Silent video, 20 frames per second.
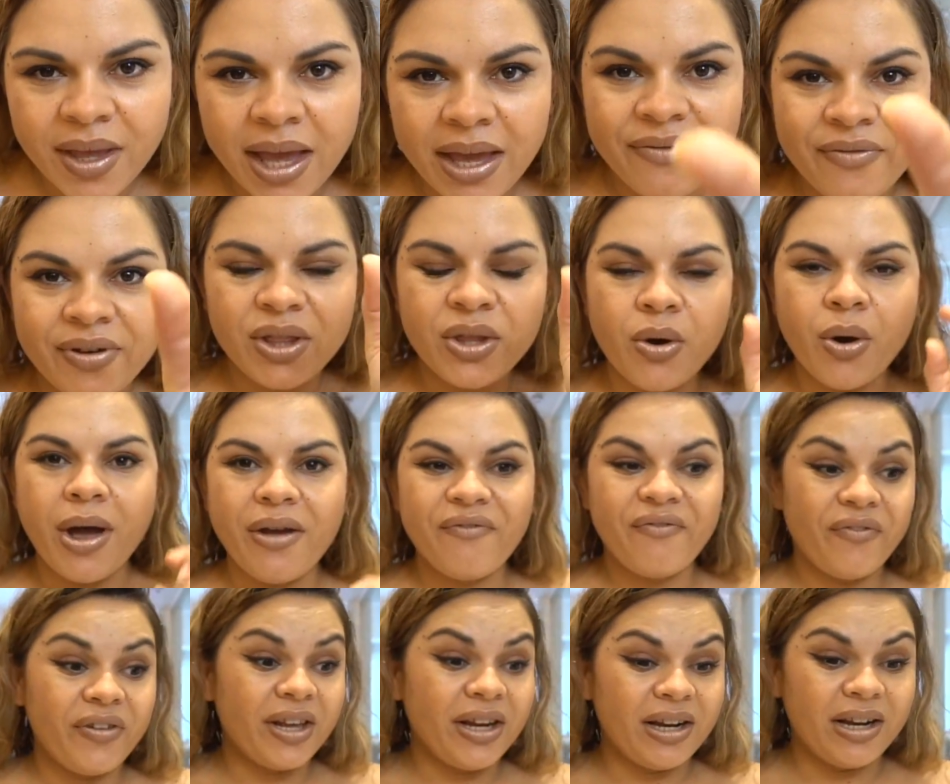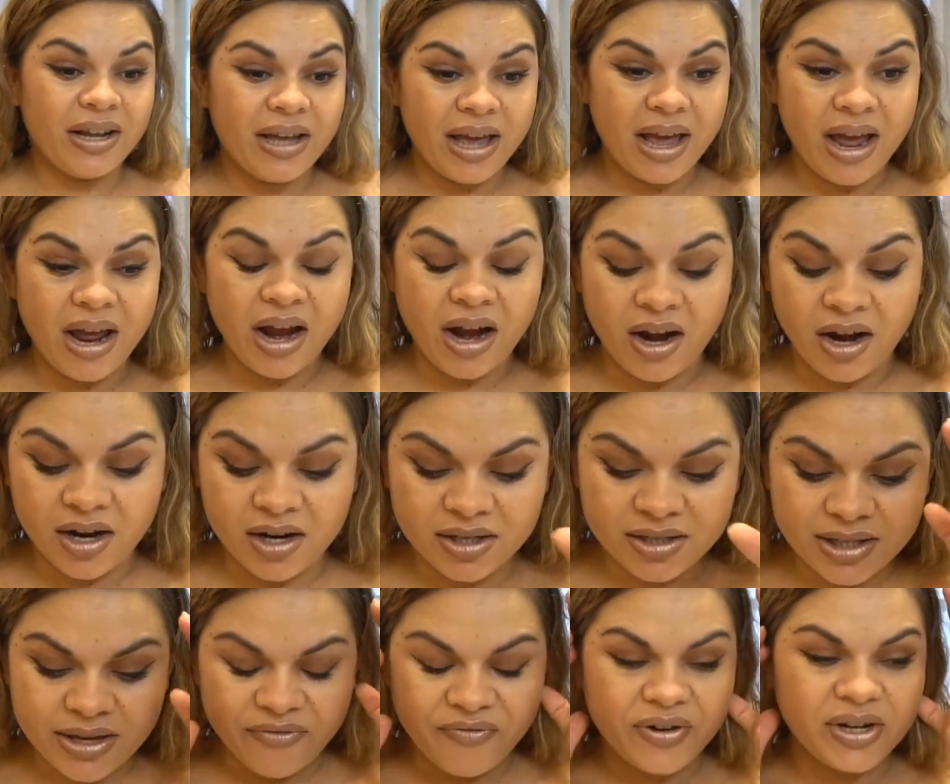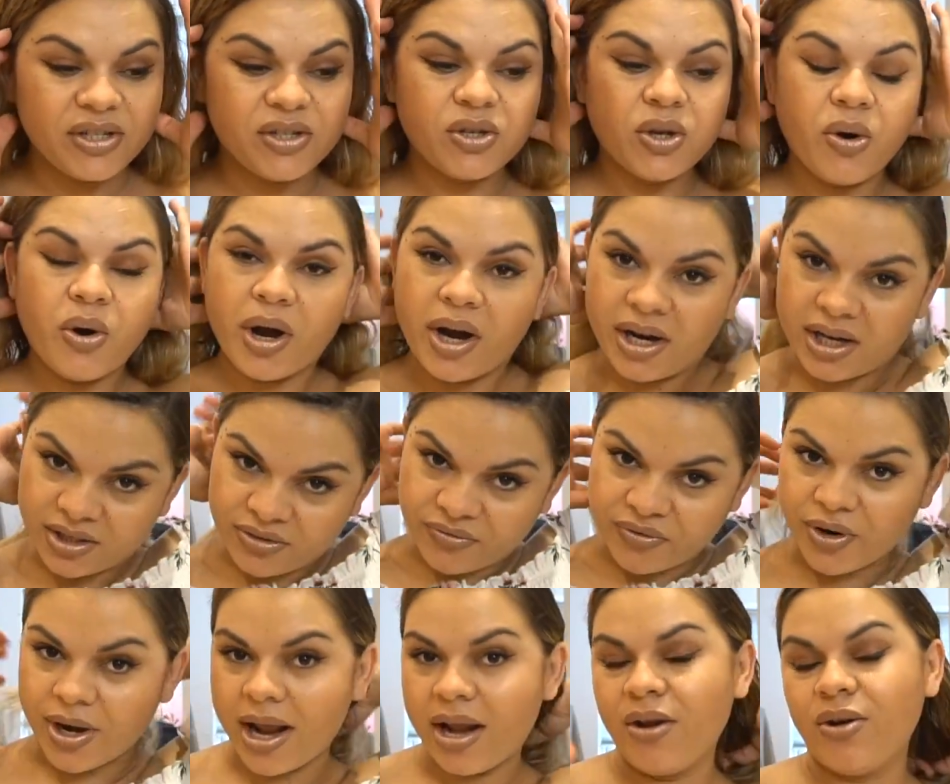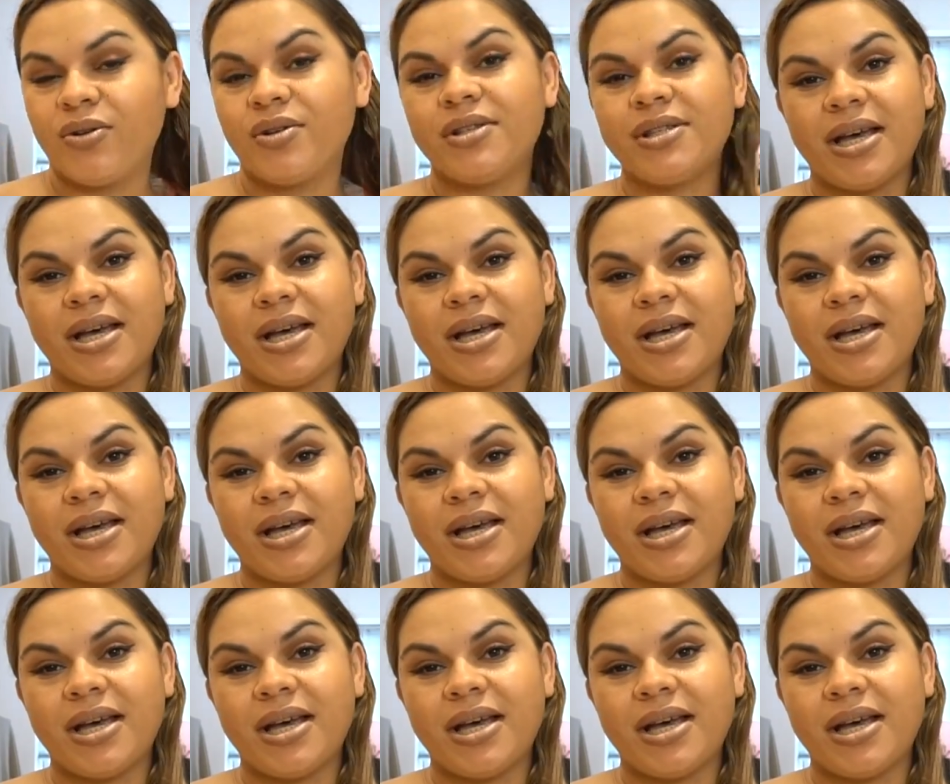Even though I feel hurt, I felt so hurt for a long